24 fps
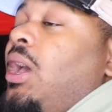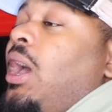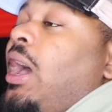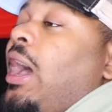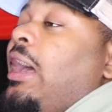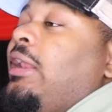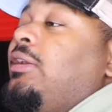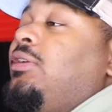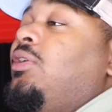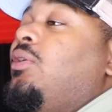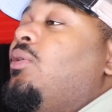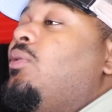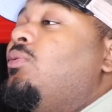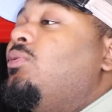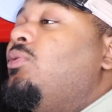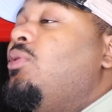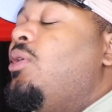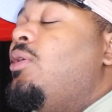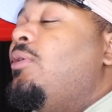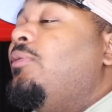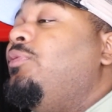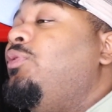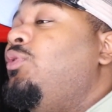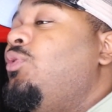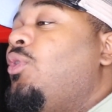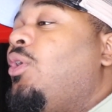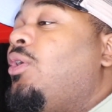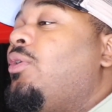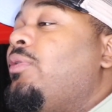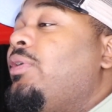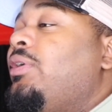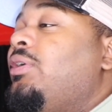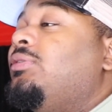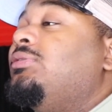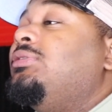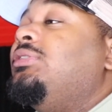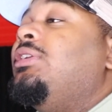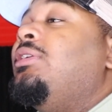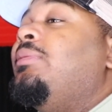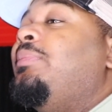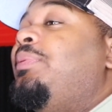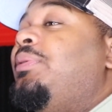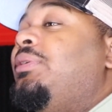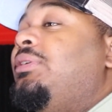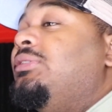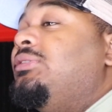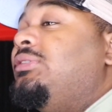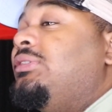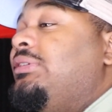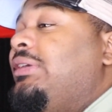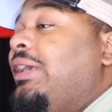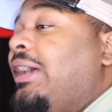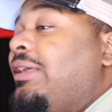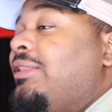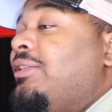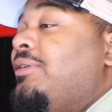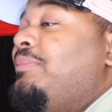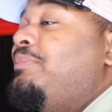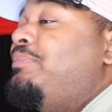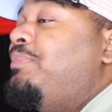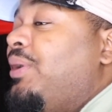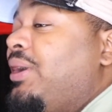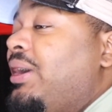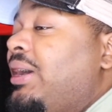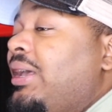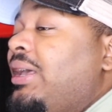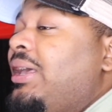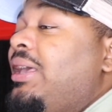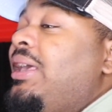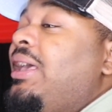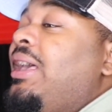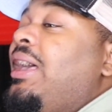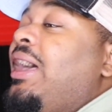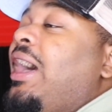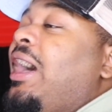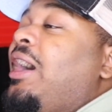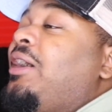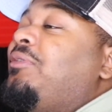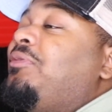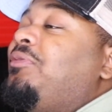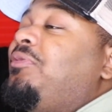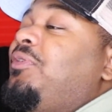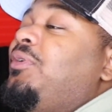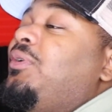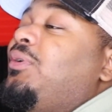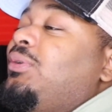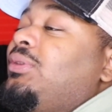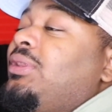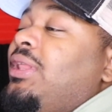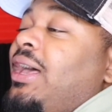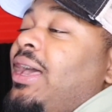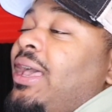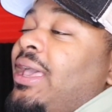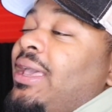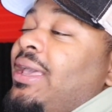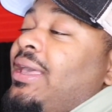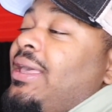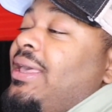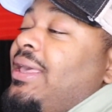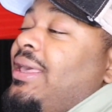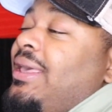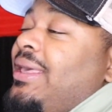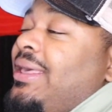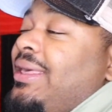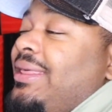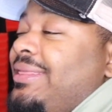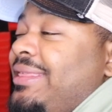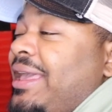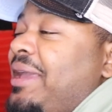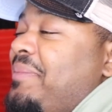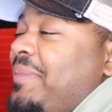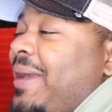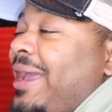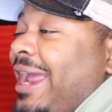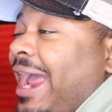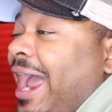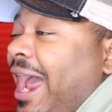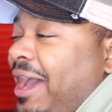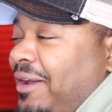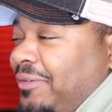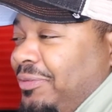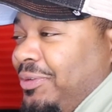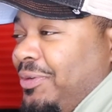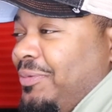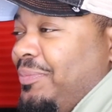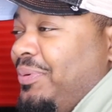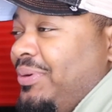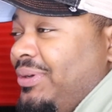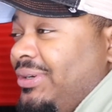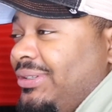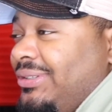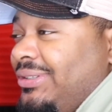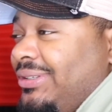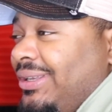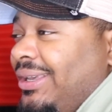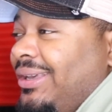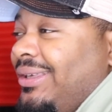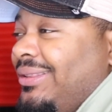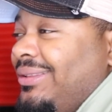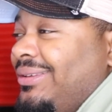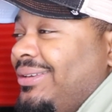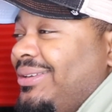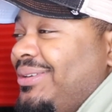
I don't know if URL is gonna put it together, but I feel like they may have to put it together.